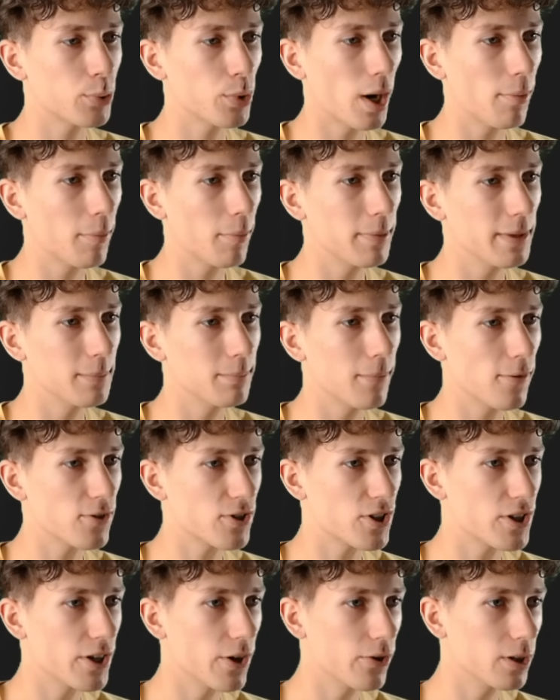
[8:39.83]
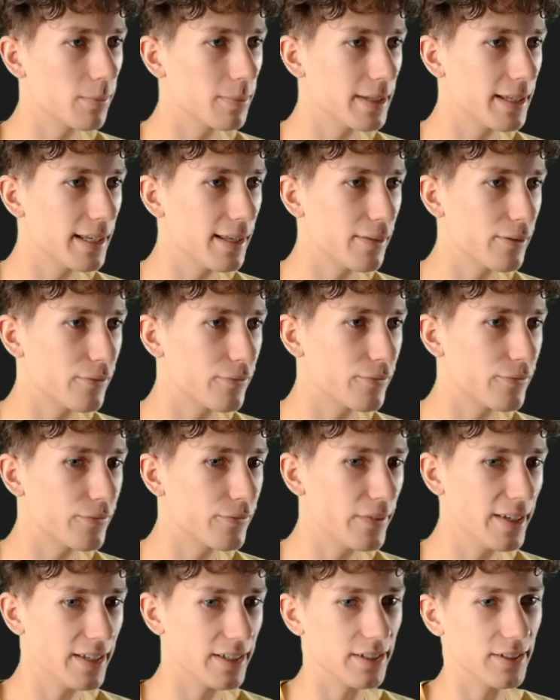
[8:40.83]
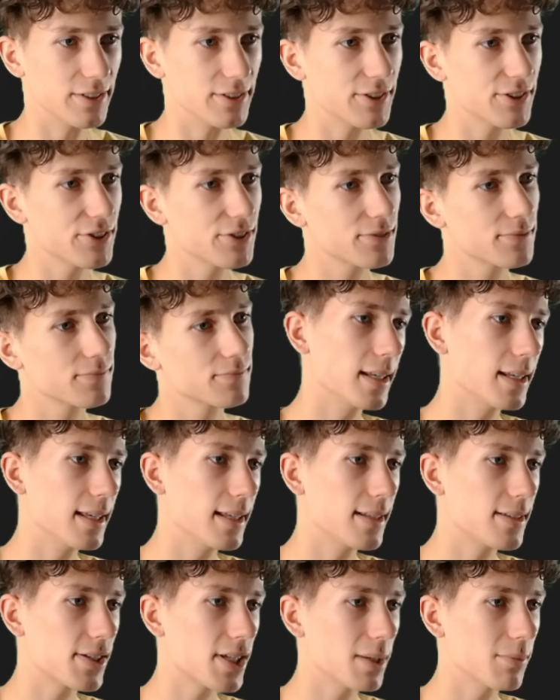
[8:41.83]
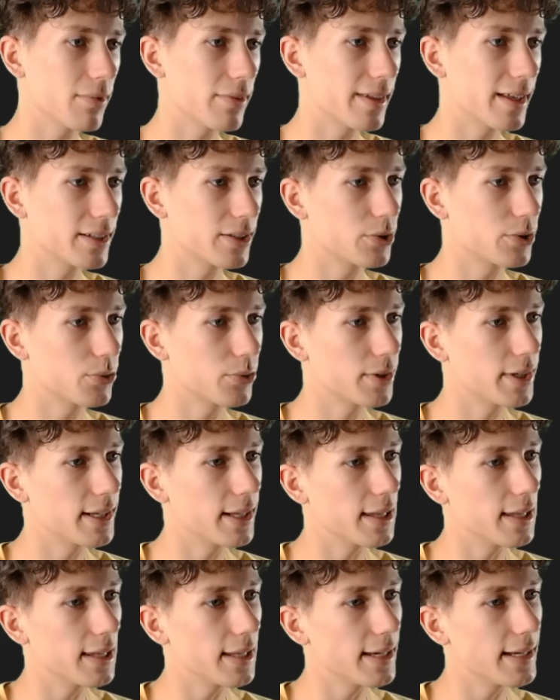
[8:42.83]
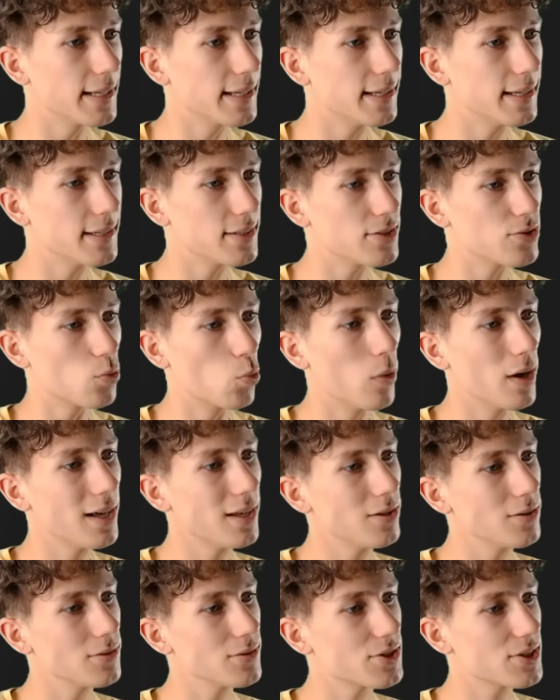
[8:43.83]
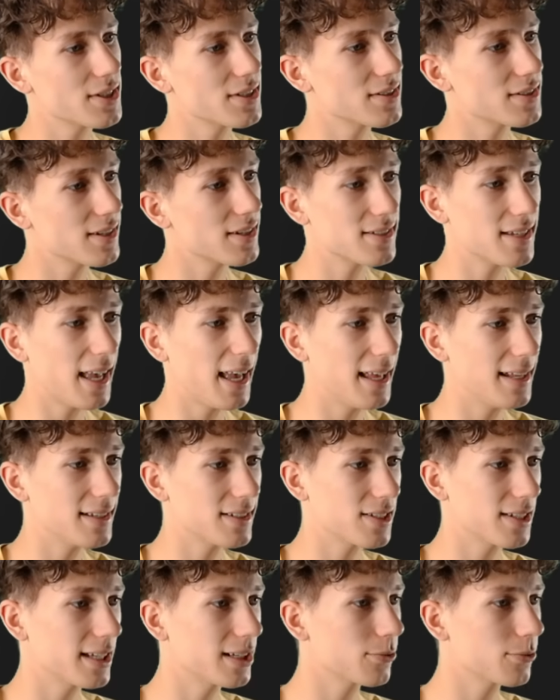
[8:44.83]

probably most notably the fingers. They need some of that green light as well, since his hand is